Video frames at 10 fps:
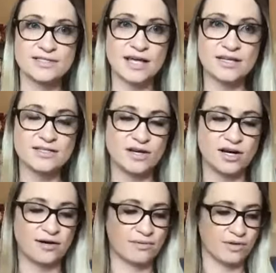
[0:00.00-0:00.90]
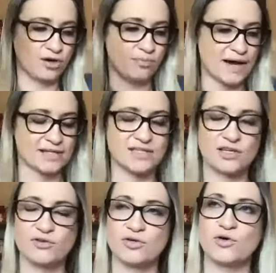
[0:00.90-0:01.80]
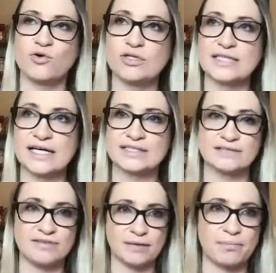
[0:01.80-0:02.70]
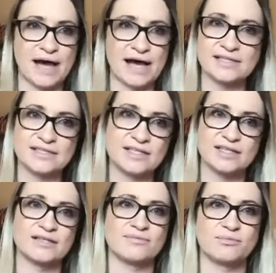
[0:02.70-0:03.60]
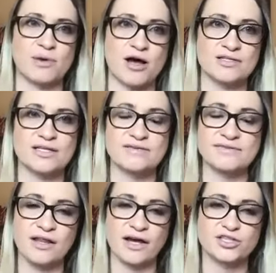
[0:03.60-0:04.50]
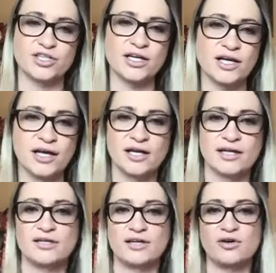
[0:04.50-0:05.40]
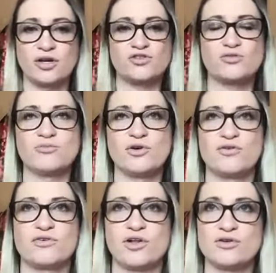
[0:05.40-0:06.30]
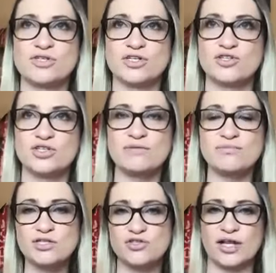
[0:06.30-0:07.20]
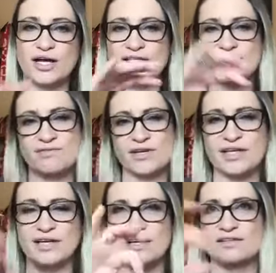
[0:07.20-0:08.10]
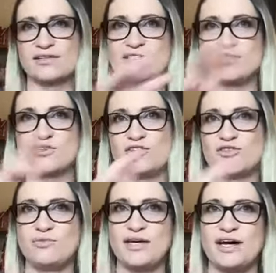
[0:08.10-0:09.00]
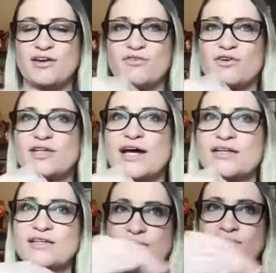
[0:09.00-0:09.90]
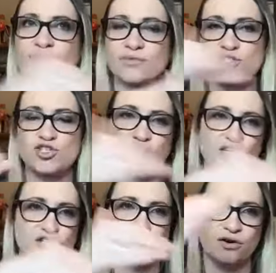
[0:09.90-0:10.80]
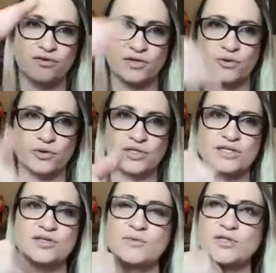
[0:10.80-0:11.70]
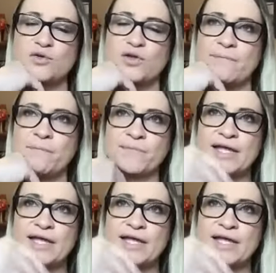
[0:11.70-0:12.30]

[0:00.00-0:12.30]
cells are, passing through the cortex, if they pass the positive selection, they're going to move closer to the medulla. It's really, this is going to be kind of on that junction of the cortex and medulla.